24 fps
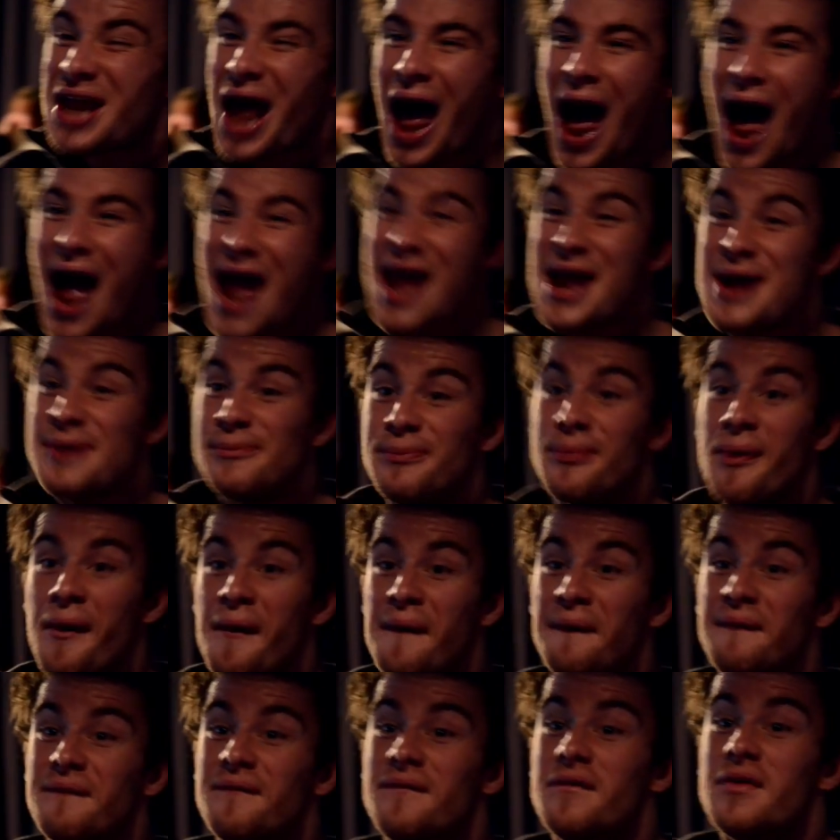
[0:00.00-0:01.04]

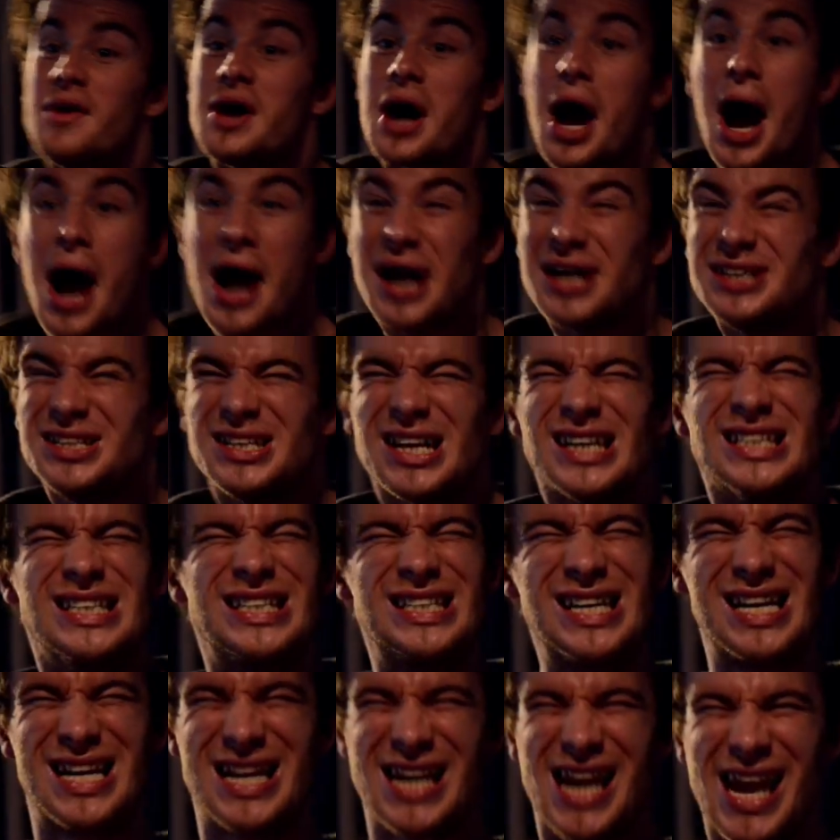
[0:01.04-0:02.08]
table? I
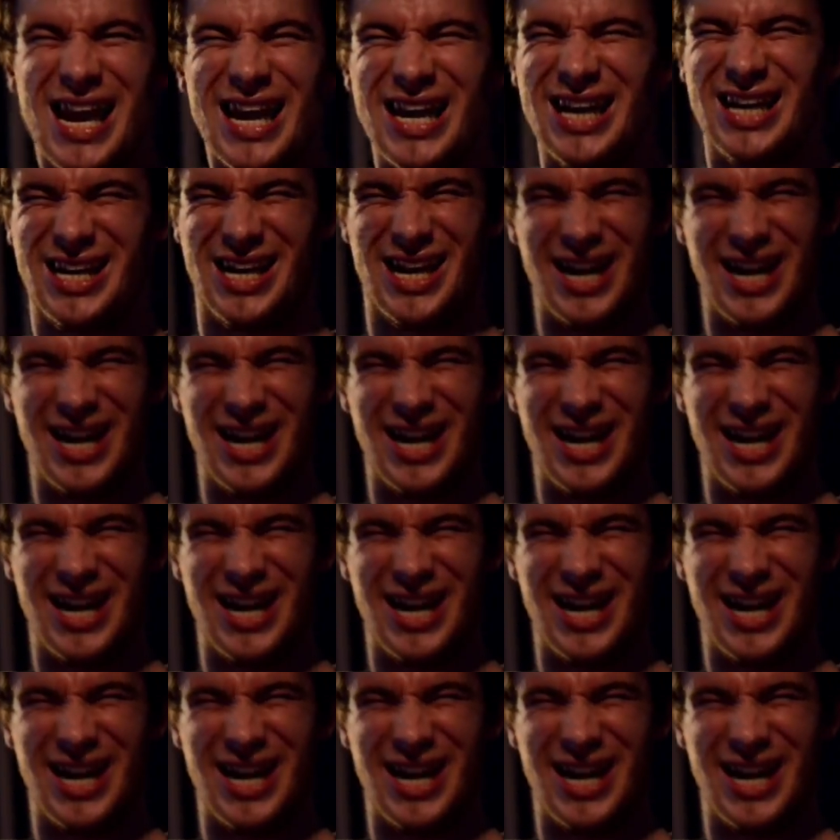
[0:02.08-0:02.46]
just need